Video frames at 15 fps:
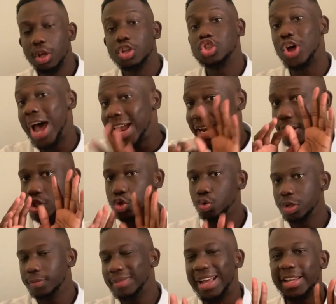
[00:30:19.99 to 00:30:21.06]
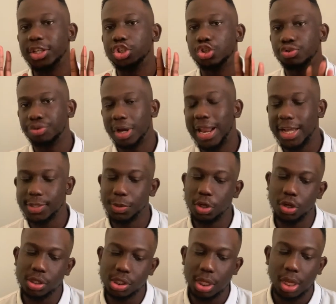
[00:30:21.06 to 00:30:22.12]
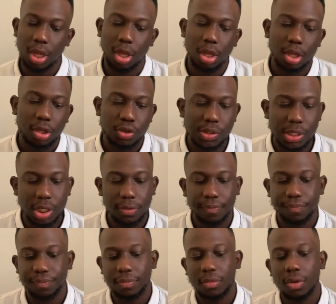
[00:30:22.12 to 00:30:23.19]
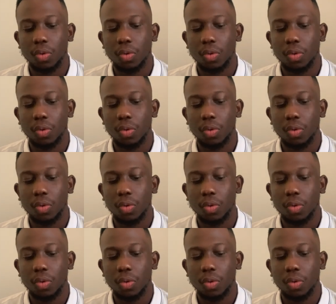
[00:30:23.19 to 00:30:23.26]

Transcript: So I now told him that he should relax because, you see,